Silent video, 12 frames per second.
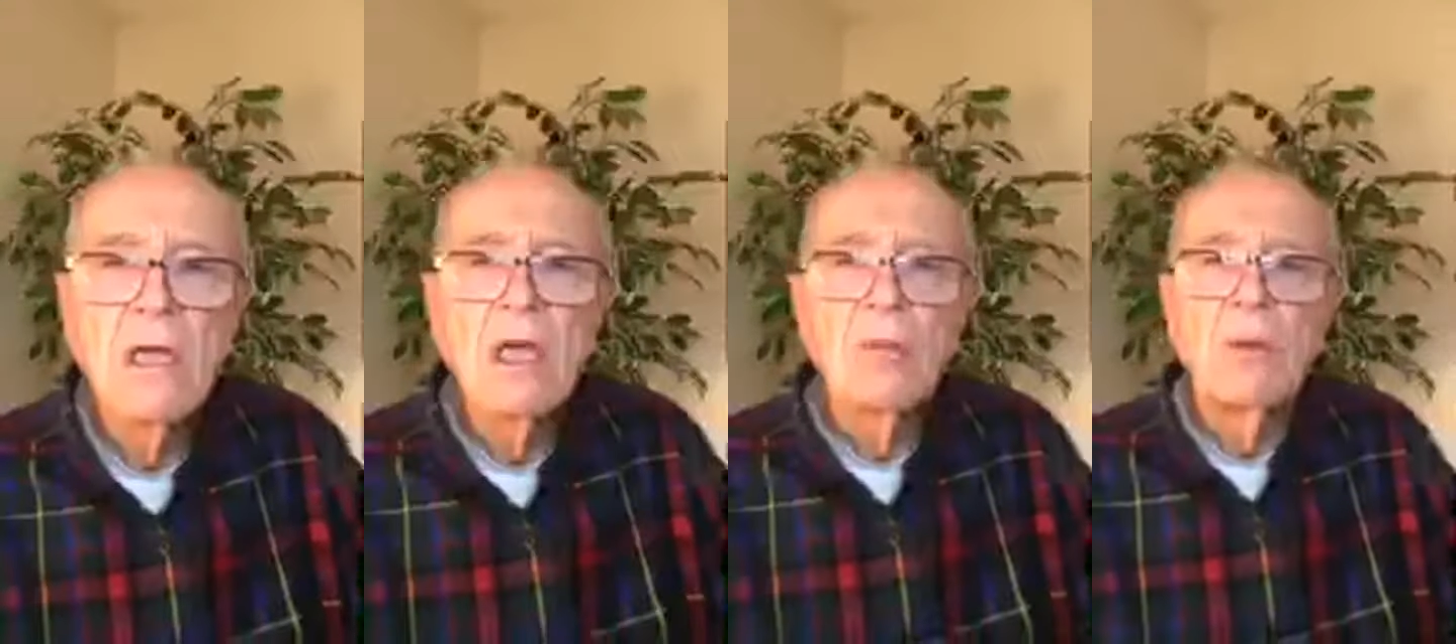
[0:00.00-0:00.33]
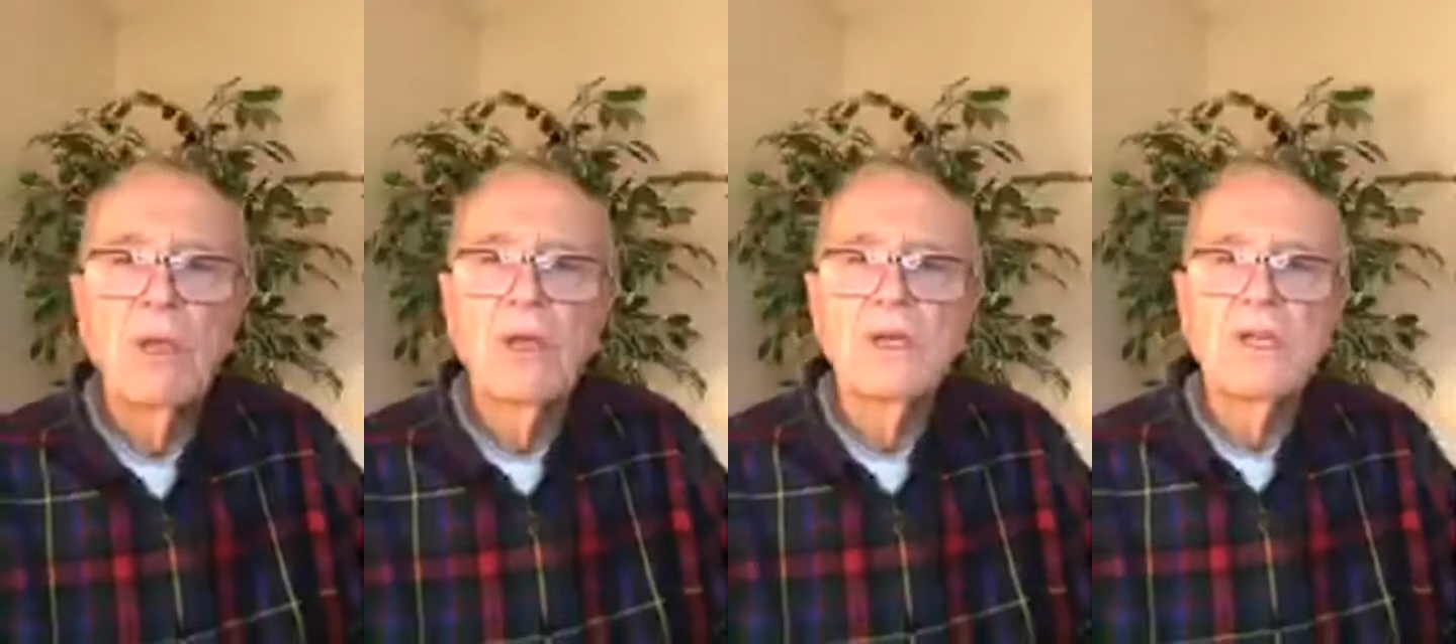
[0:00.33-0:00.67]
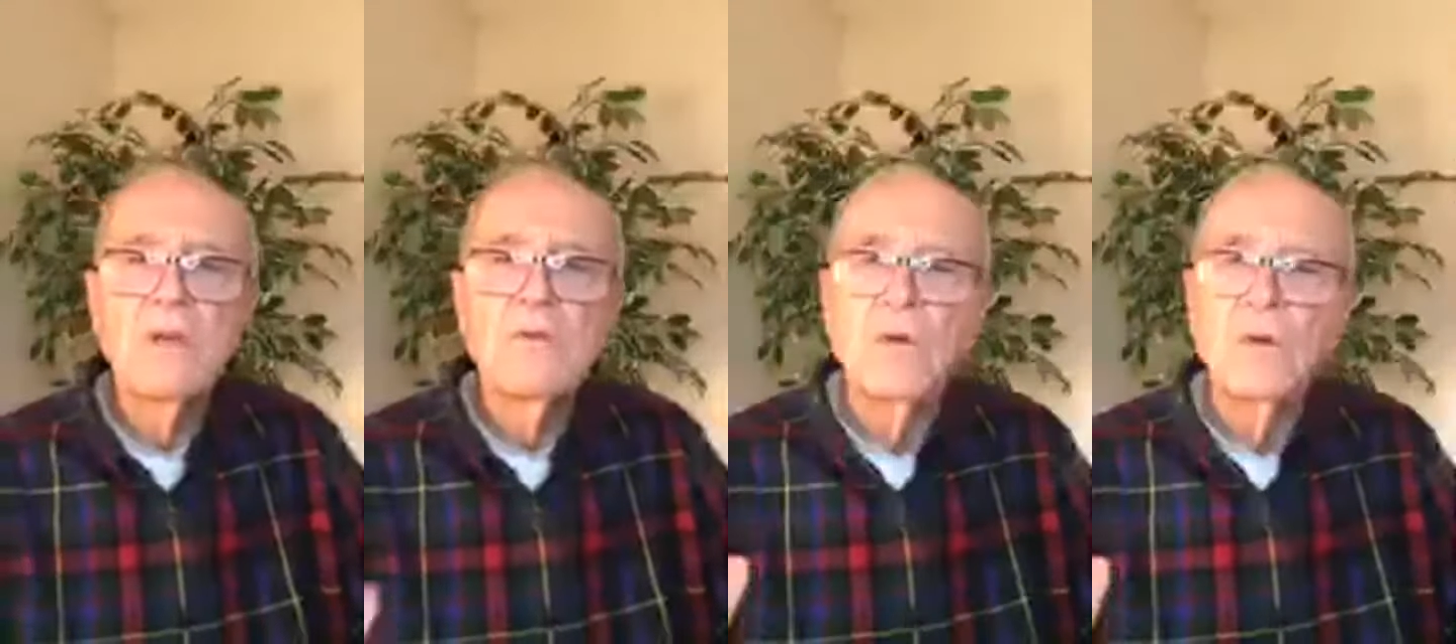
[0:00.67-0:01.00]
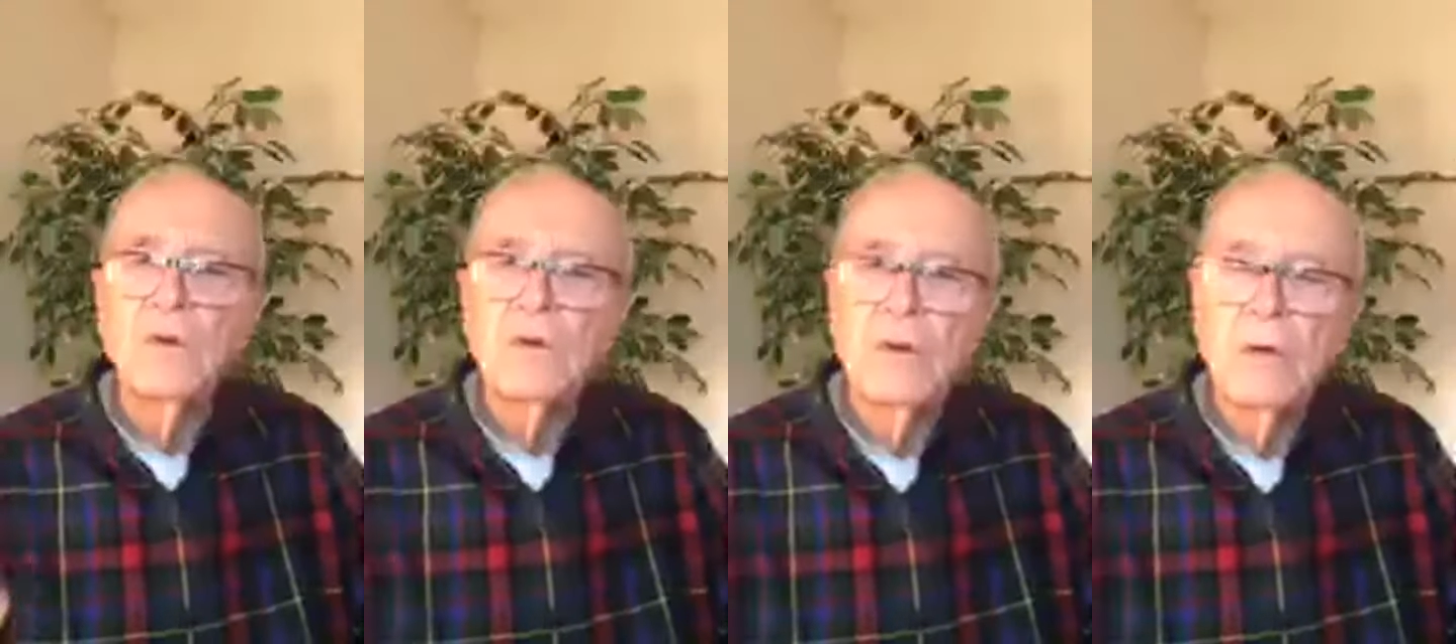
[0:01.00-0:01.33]
Because if you
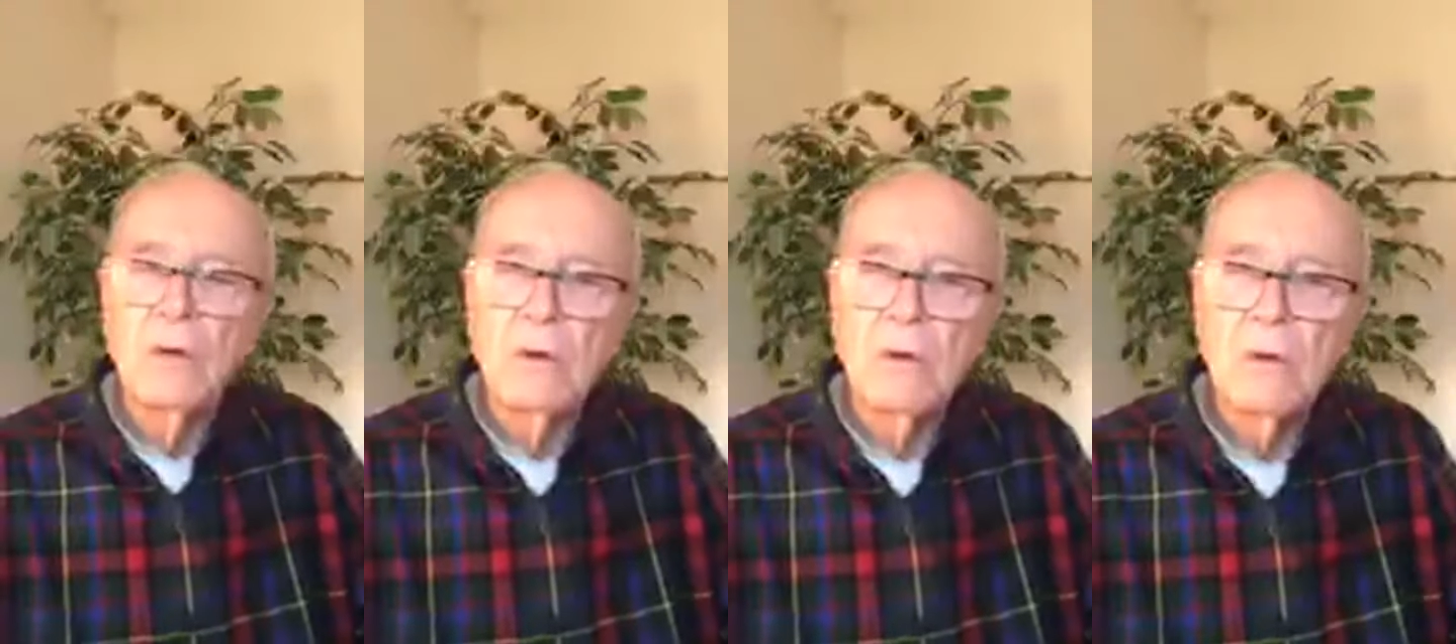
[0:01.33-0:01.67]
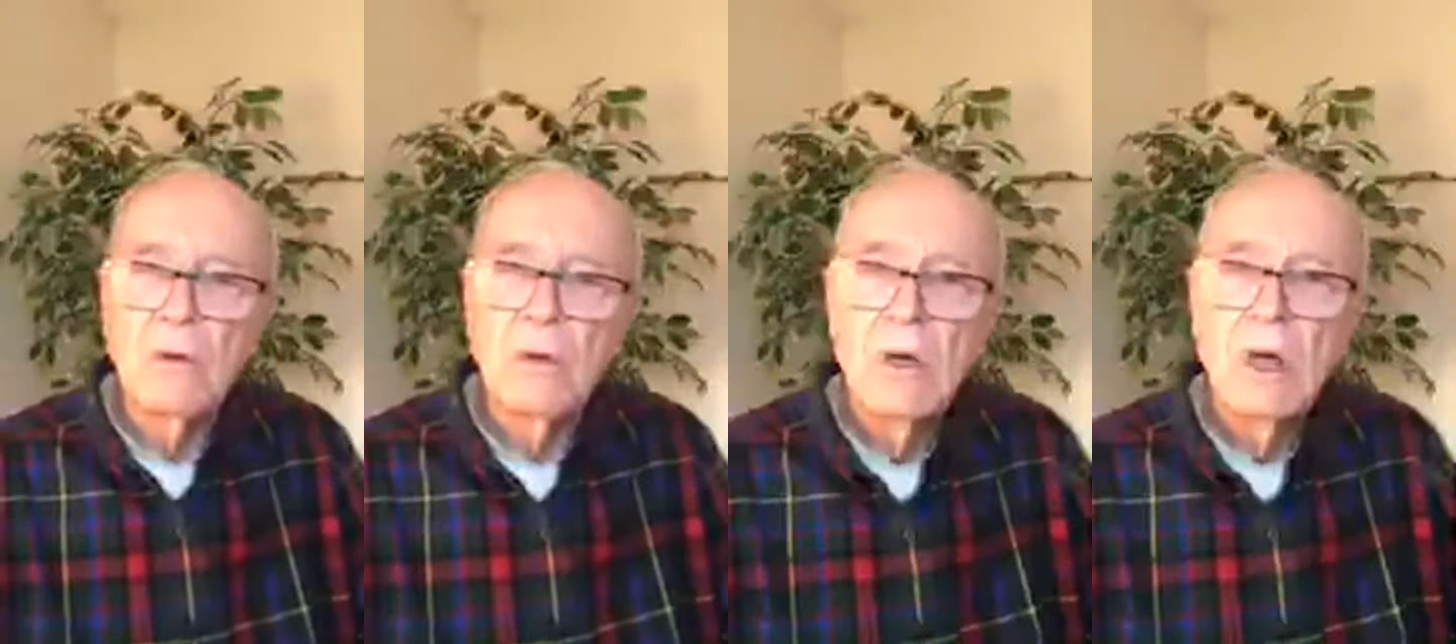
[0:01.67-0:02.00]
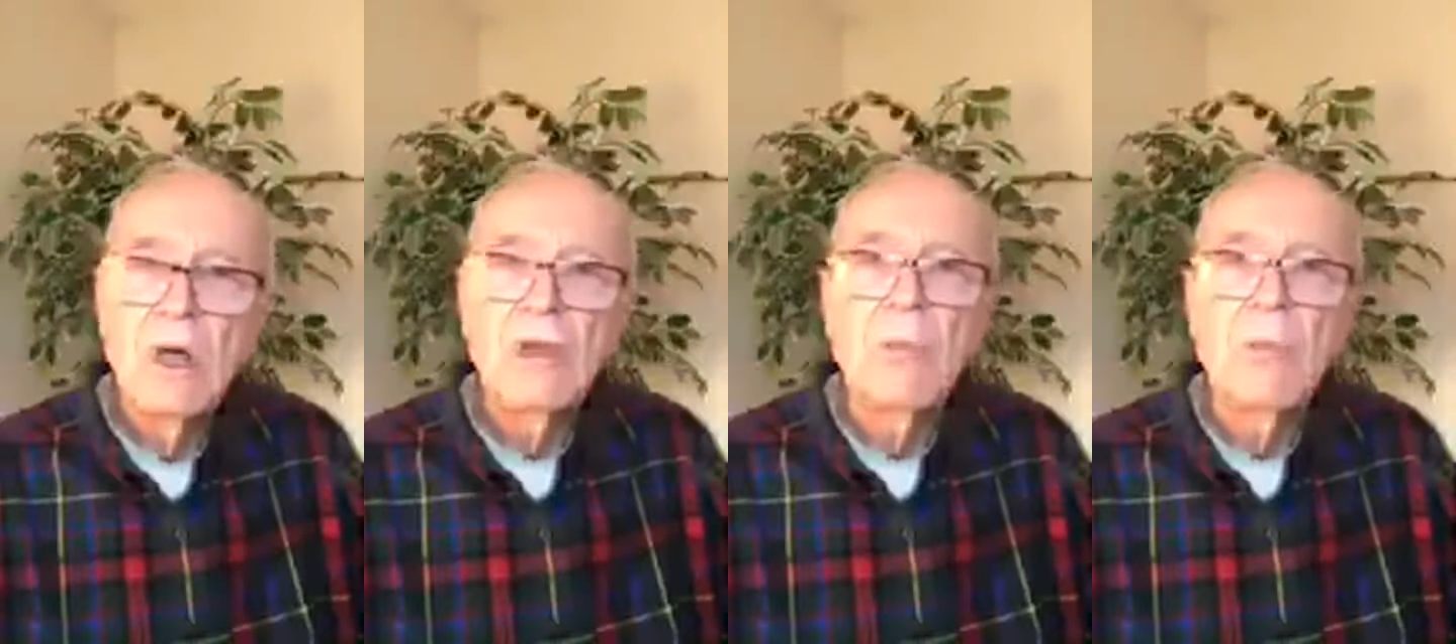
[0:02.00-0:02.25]
do, the